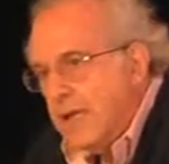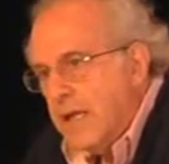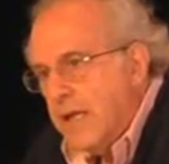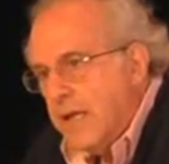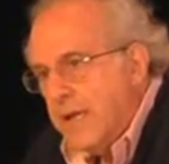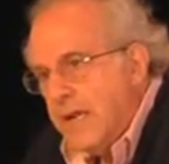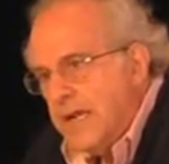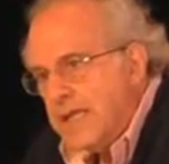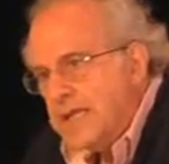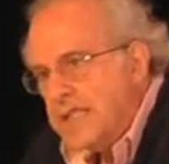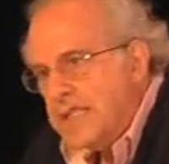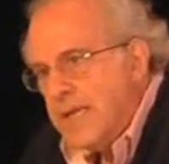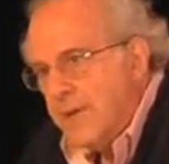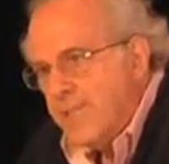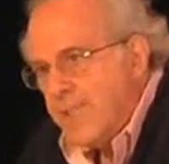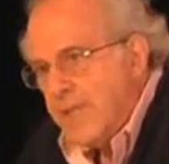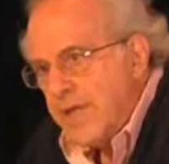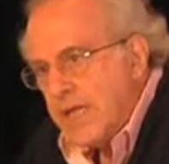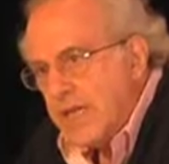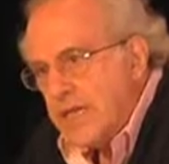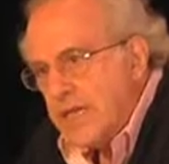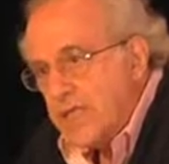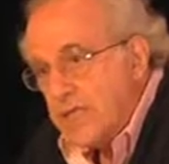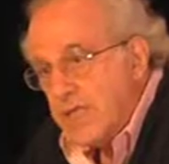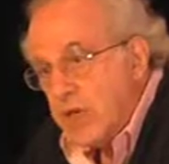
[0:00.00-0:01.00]
Unless
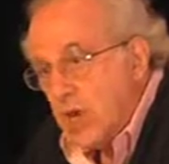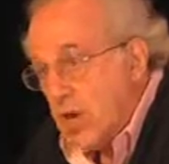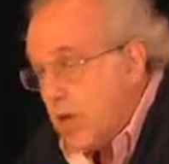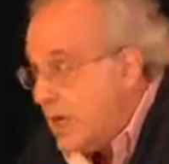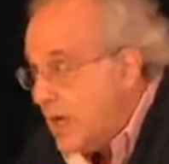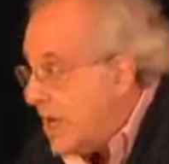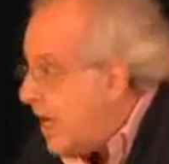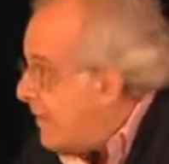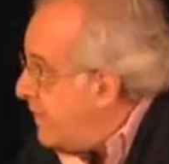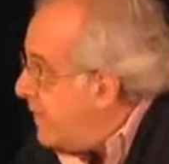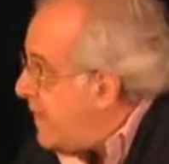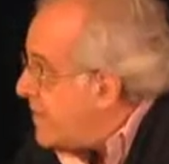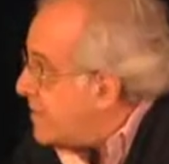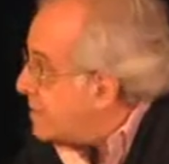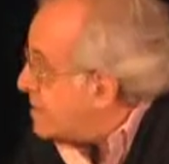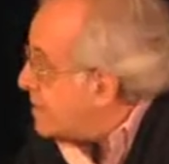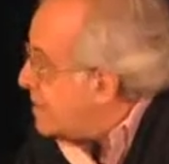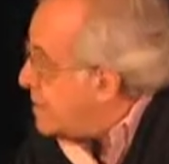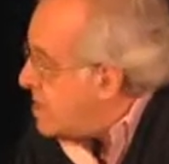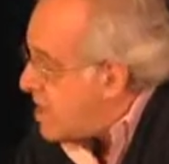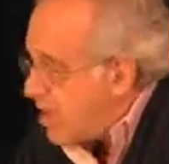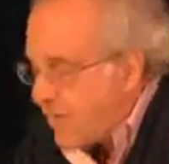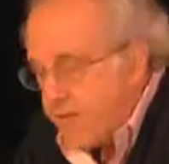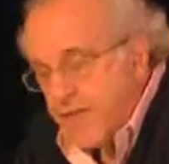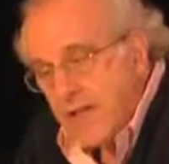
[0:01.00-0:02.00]
something is done, and there's
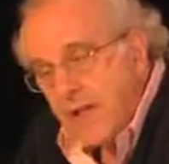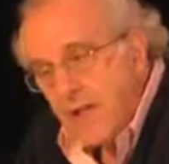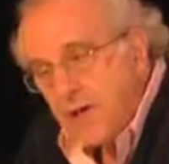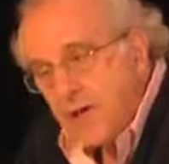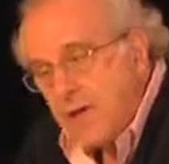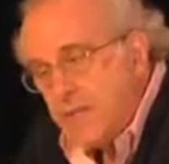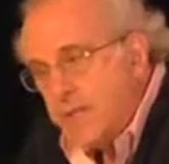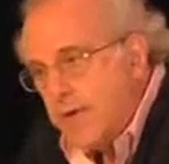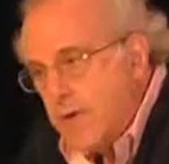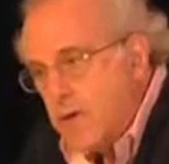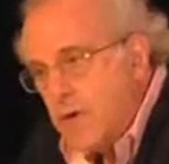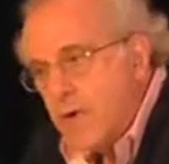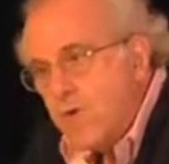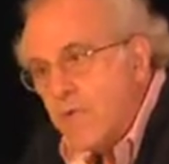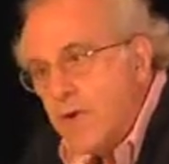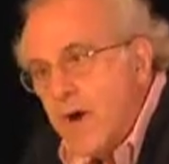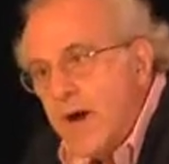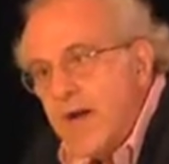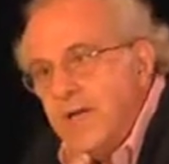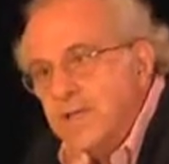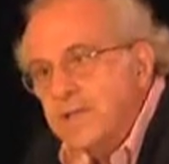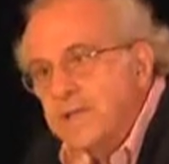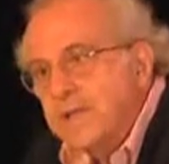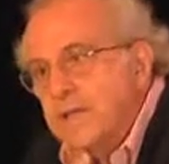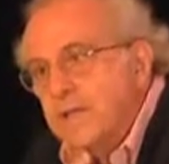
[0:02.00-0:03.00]
nothing on the
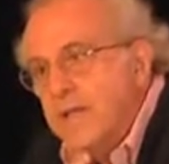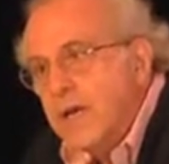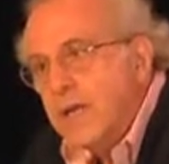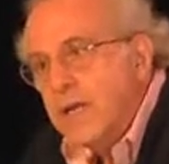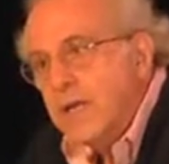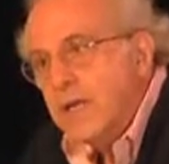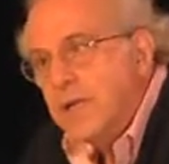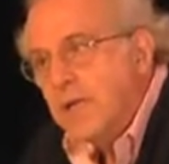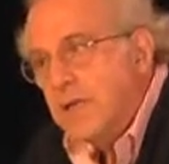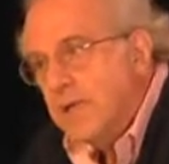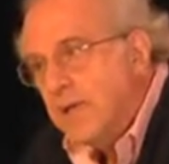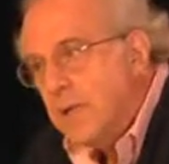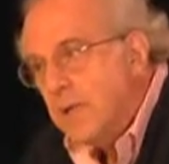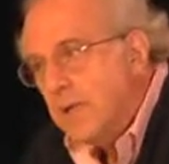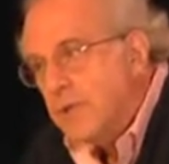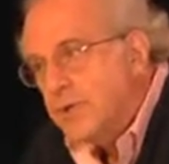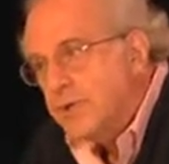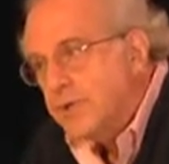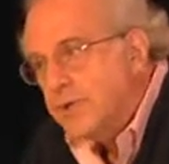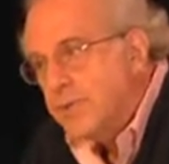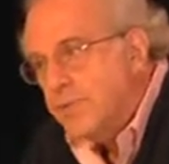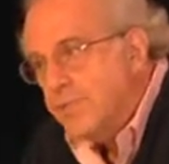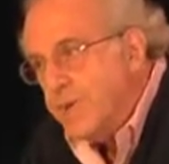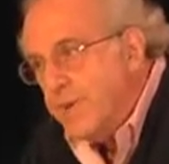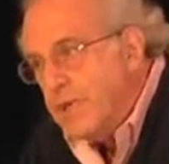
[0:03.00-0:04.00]
horizon that
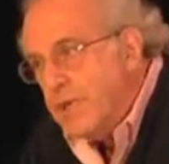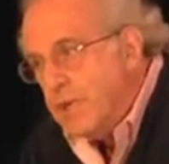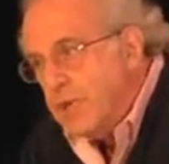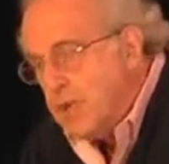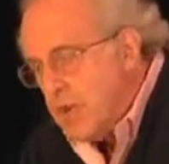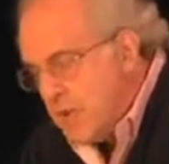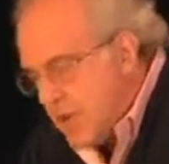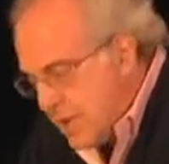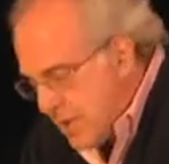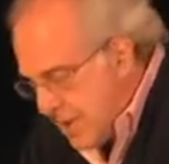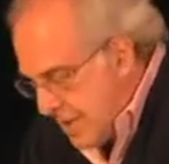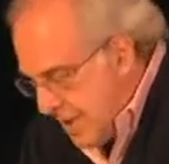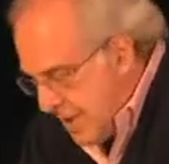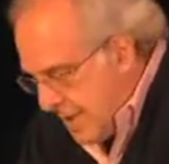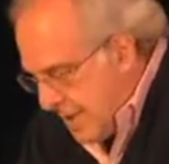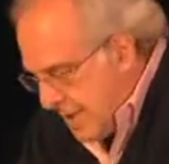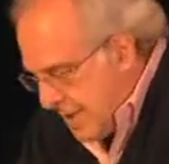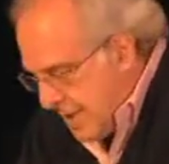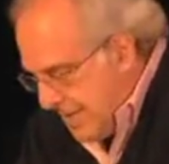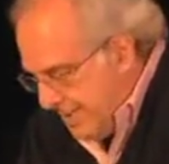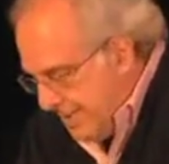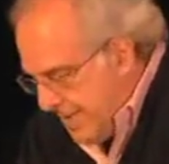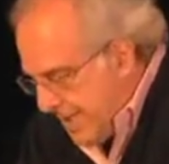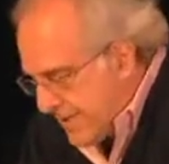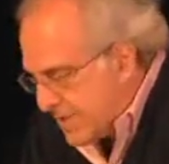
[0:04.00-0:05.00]
looks to be done,
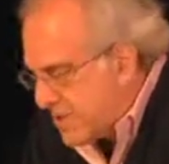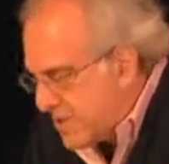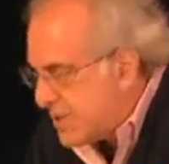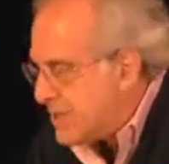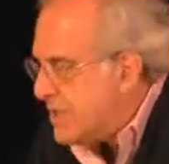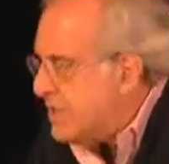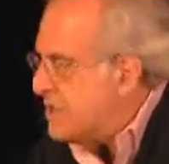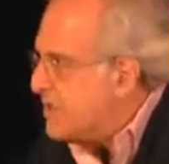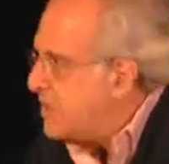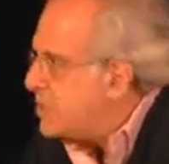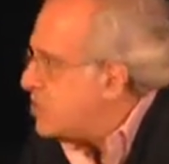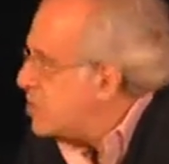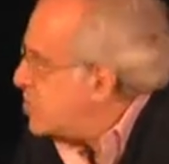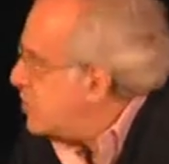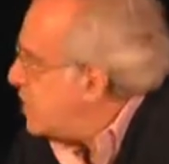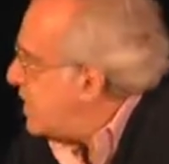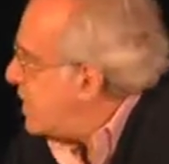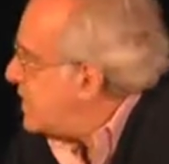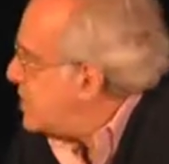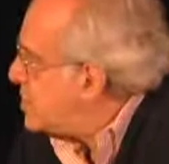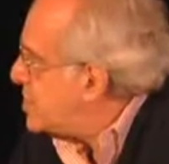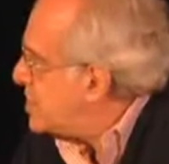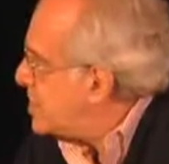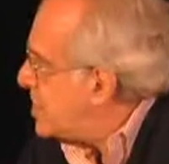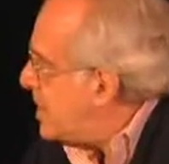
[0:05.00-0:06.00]
this is a
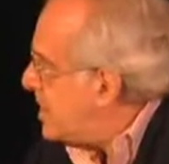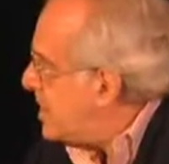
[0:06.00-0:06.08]
situation